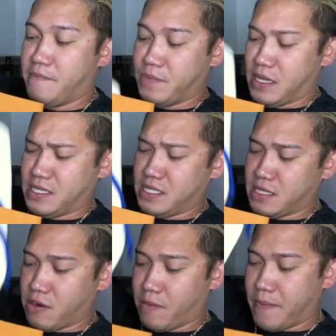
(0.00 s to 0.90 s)
This is
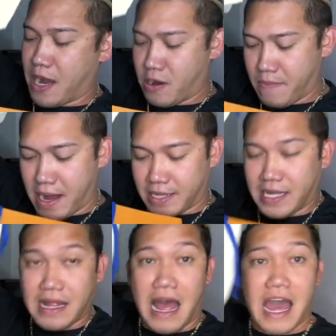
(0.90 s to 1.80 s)
the repair bag
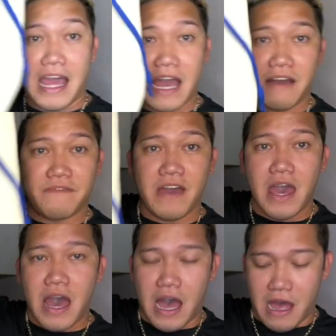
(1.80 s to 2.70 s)
that I
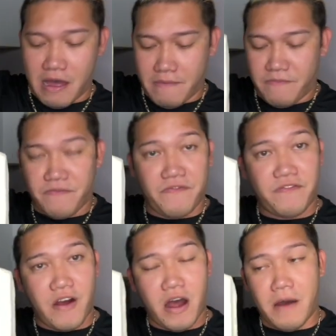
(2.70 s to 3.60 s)
have
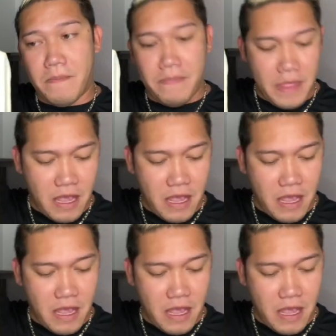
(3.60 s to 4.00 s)
from